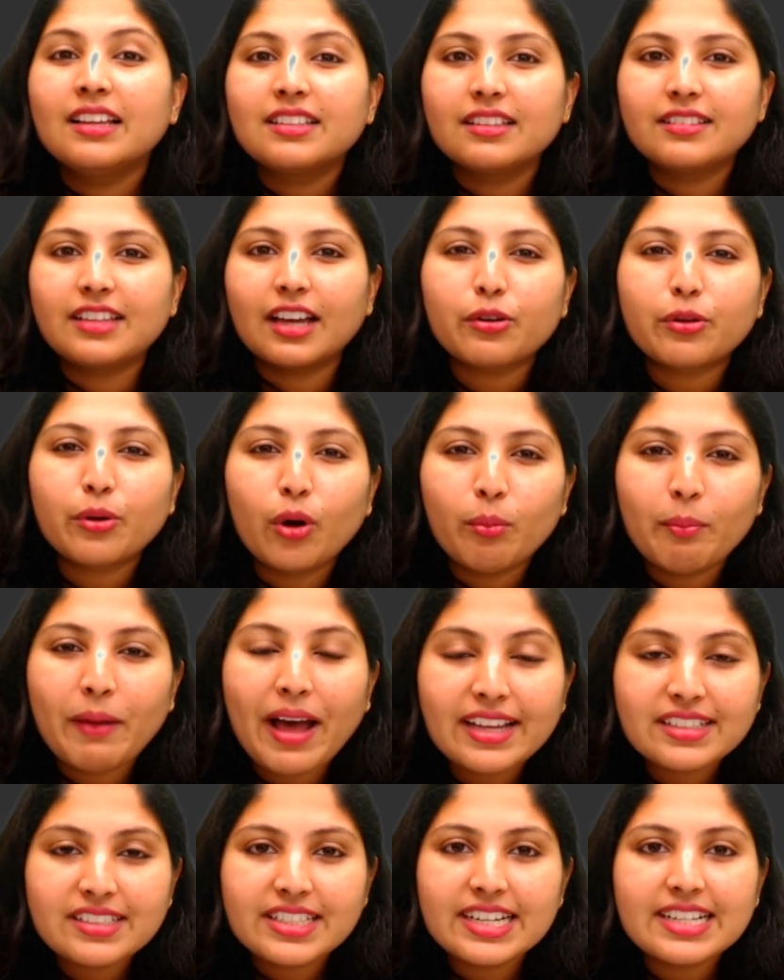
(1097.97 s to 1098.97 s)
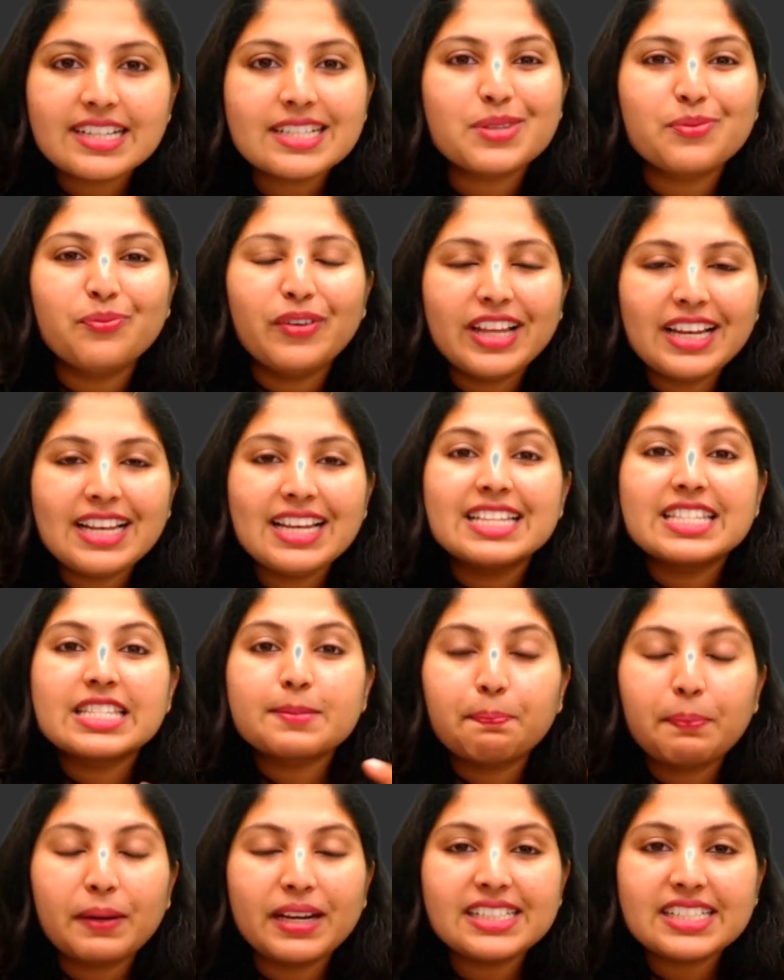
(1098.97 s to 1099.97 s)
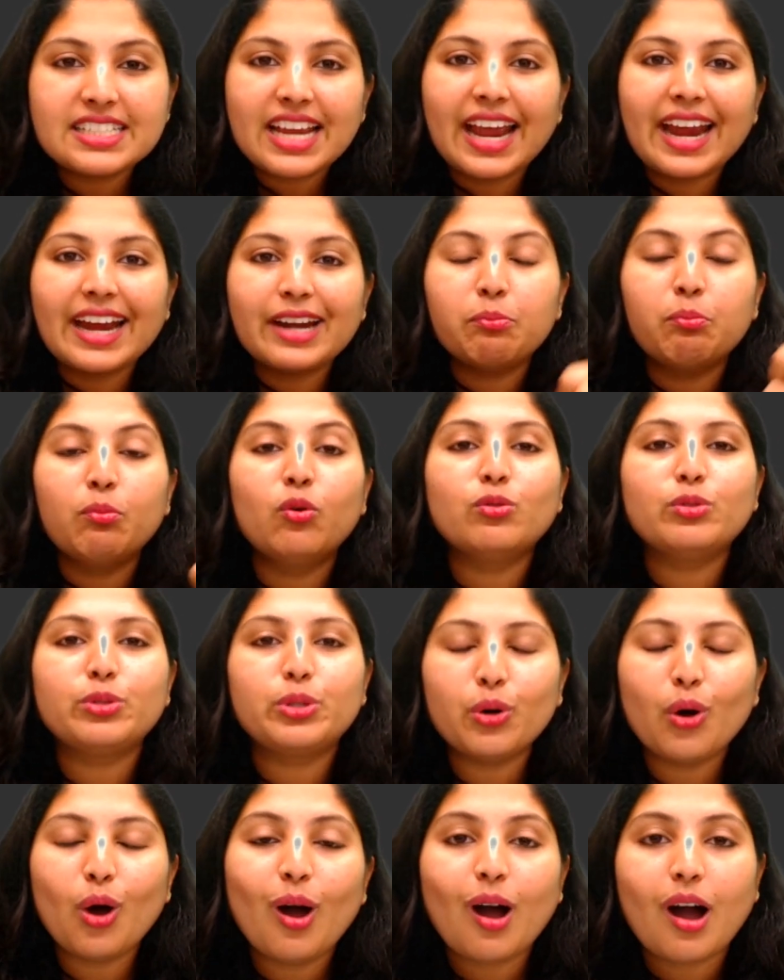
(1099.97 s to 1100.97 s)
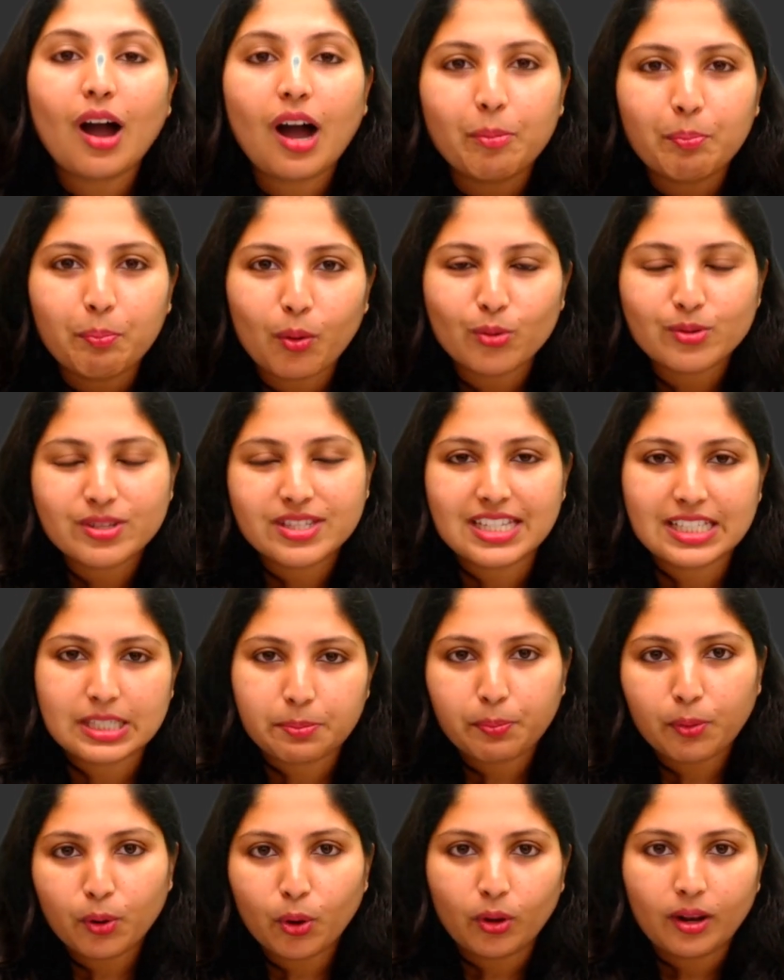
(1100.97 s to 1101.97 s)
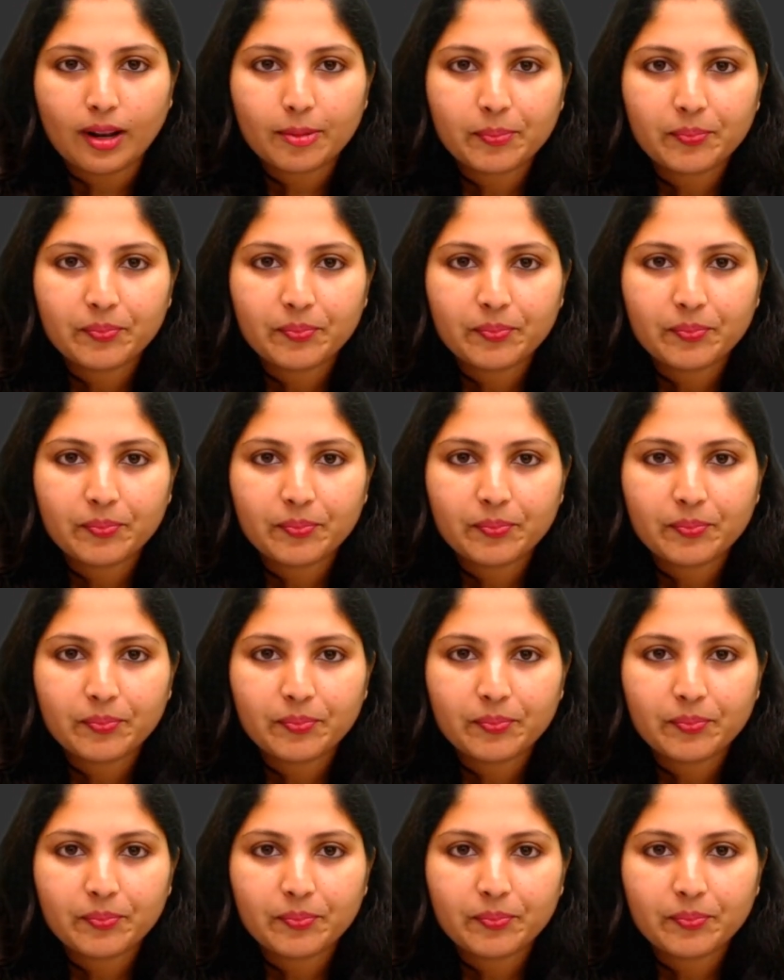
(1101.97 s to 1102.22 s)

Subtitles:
The chromatids will split and move to opposite pole.